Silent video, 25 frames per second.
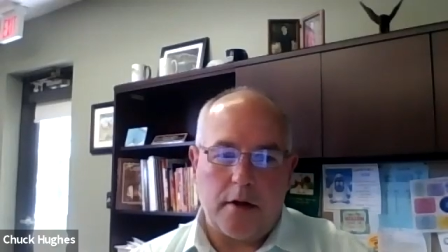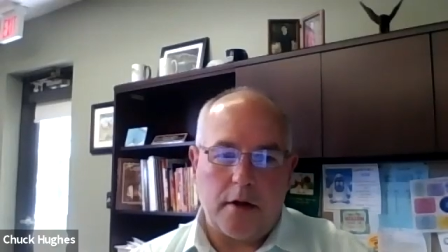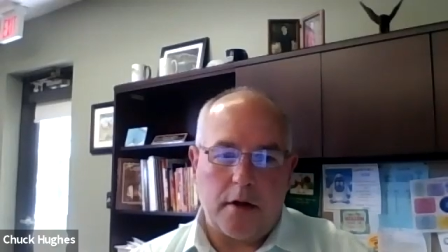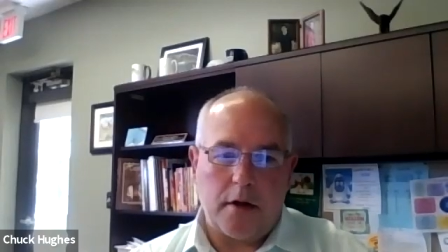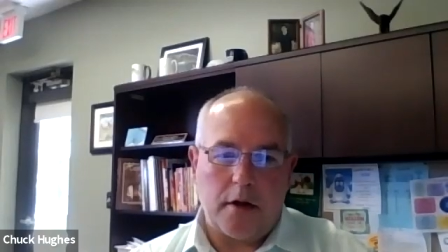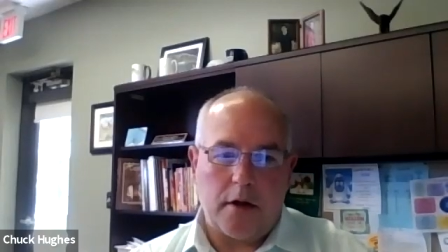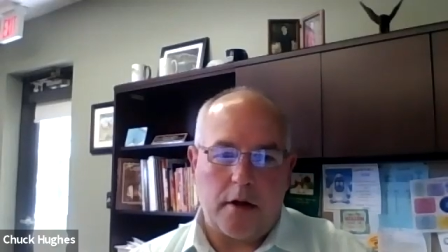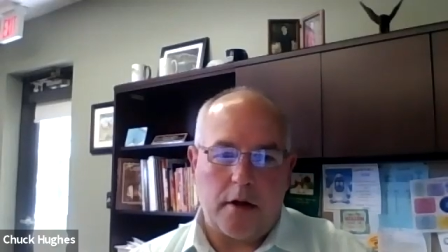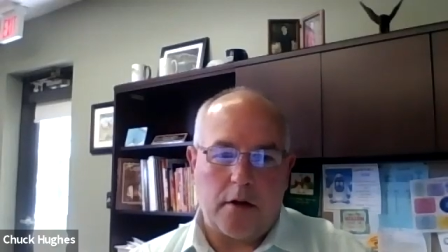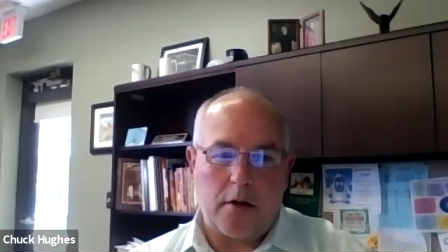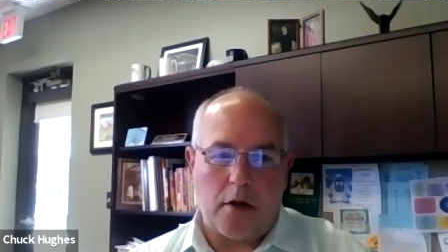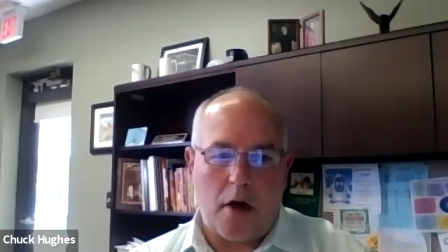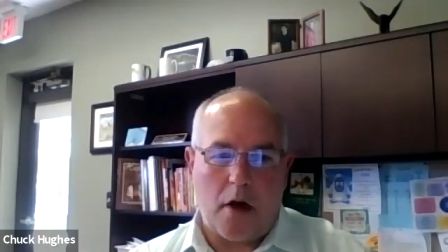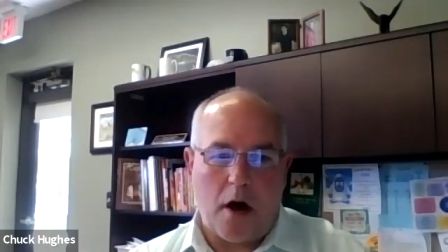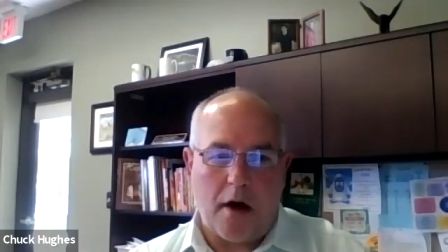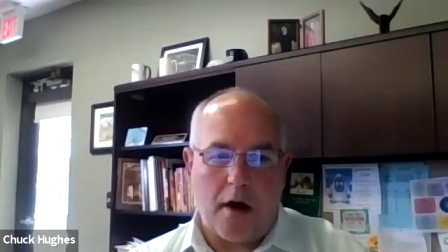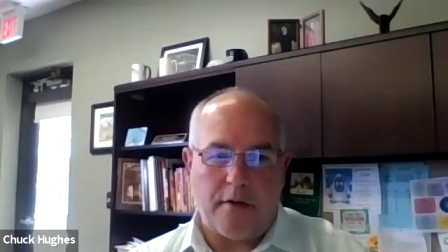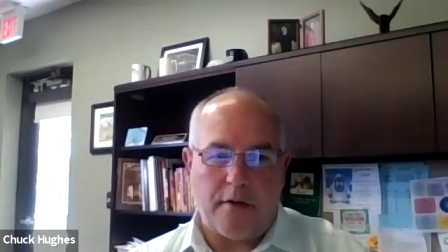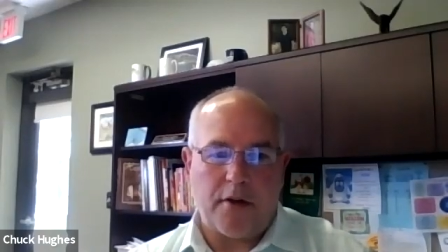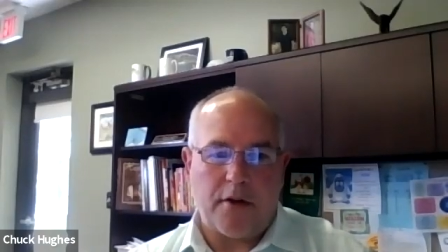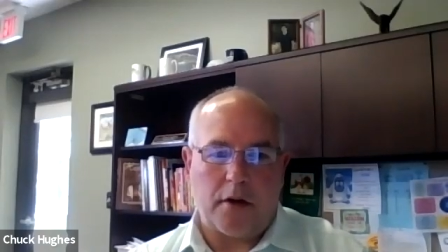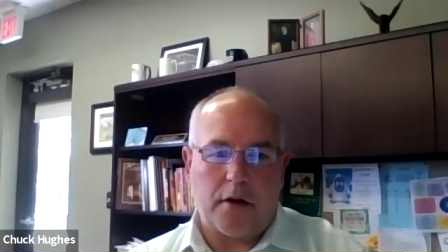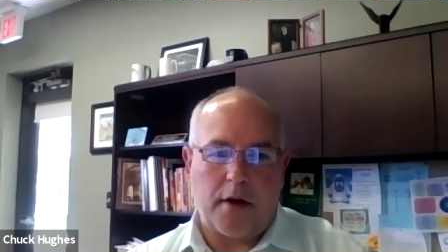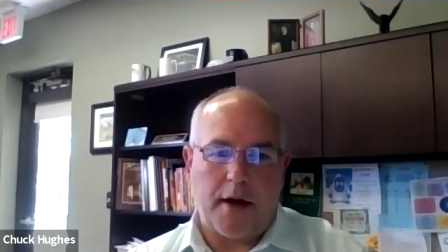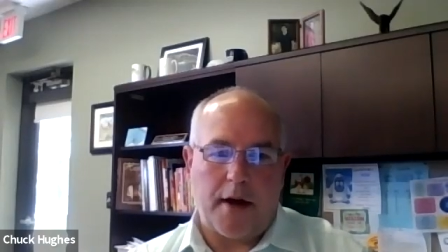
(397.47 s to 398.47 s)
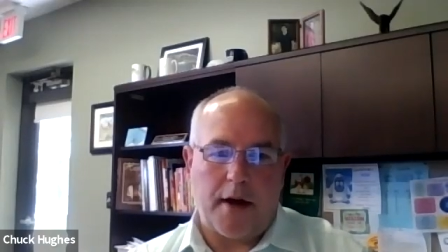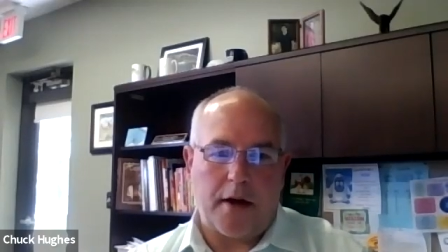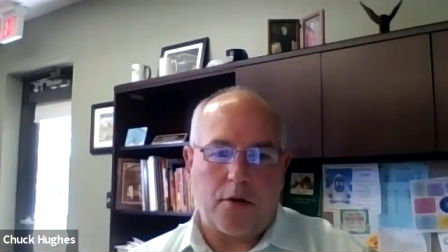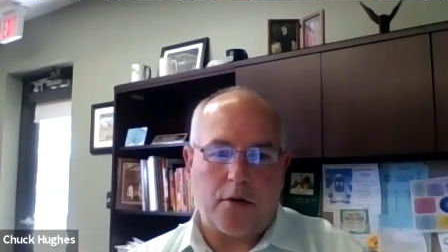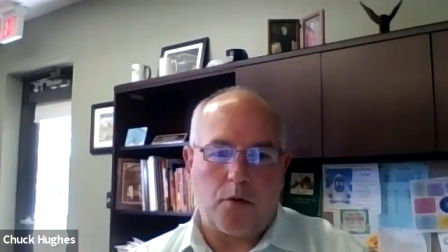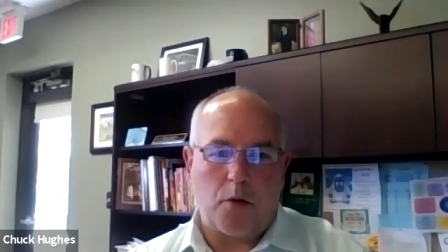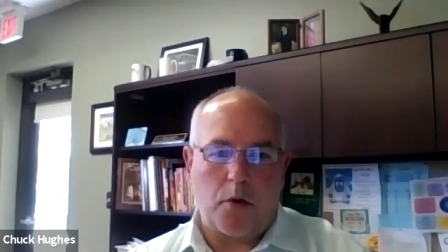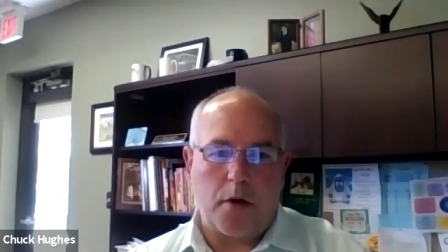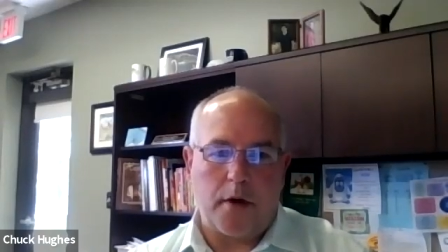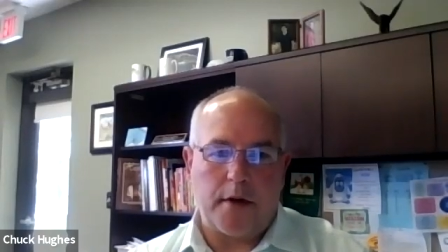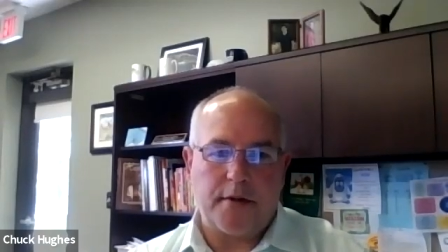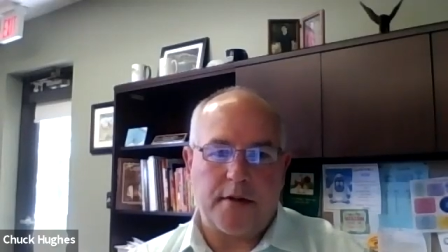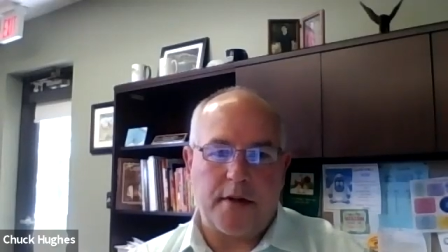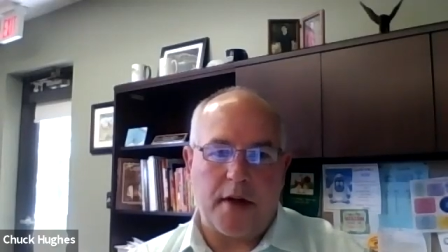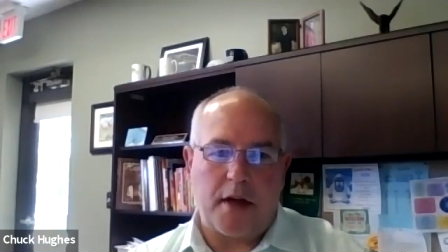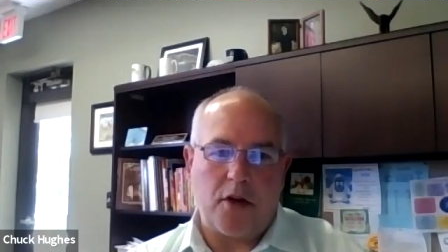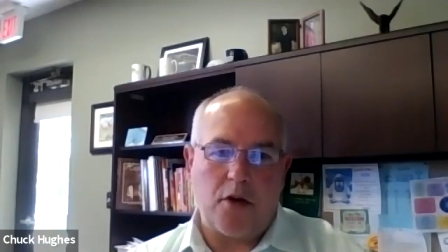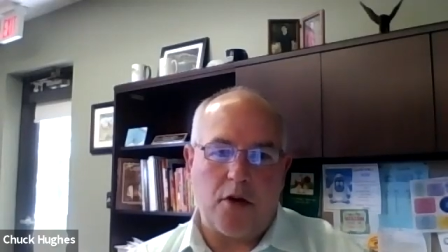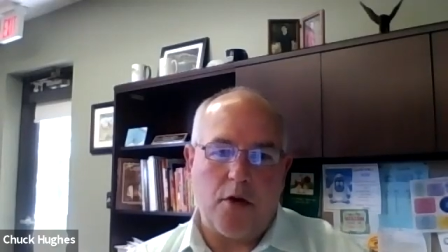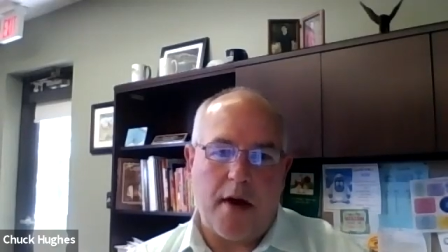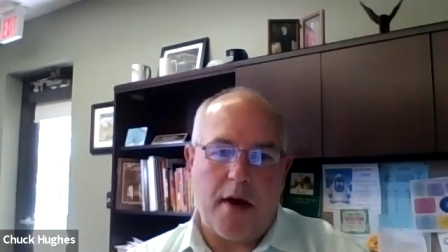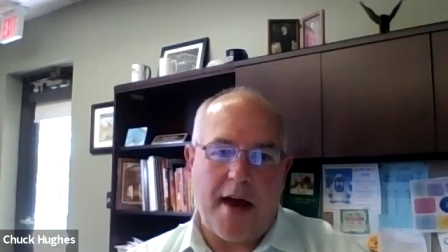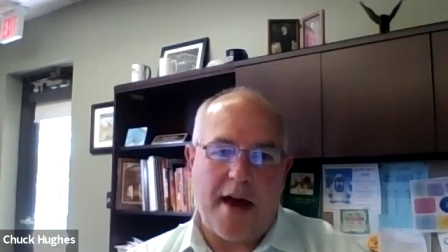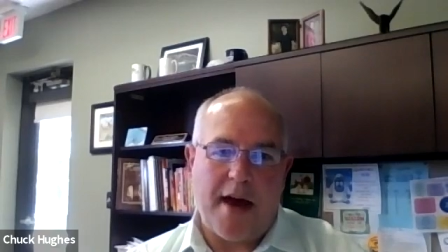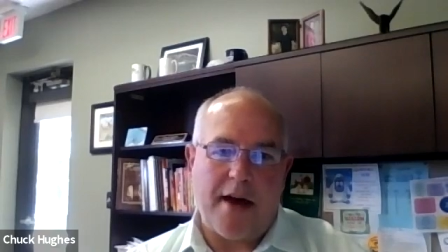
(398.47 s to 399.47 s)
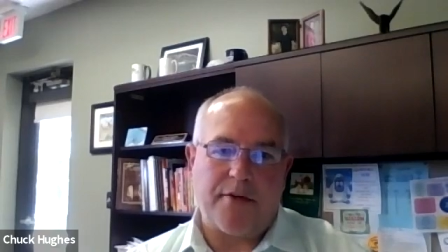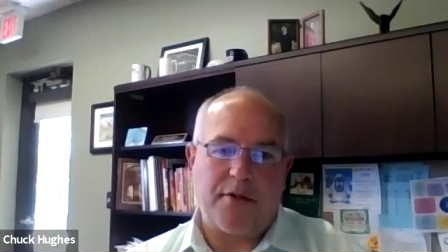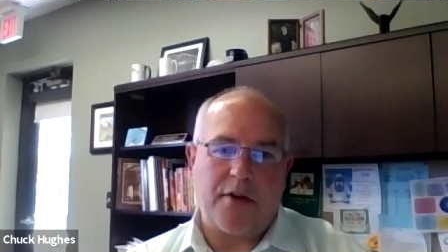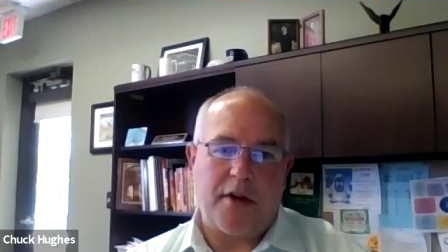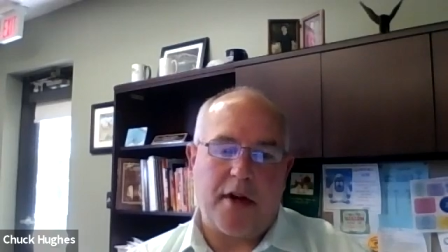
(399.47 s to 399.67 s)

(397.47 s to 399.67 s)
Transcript: the law of the land was that you have